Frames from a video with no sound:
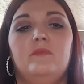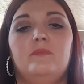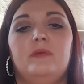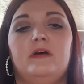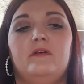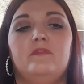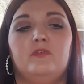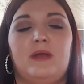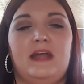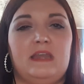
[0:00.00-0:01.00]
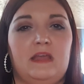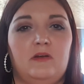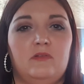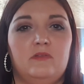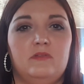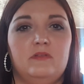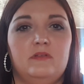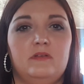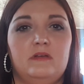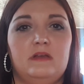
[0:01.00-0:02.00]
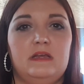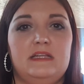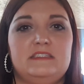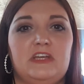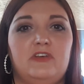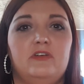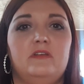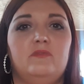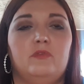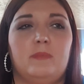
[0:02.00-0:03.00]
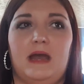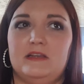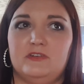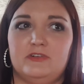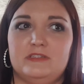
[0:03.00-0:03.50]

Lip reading: But for right now, it's a good reminder,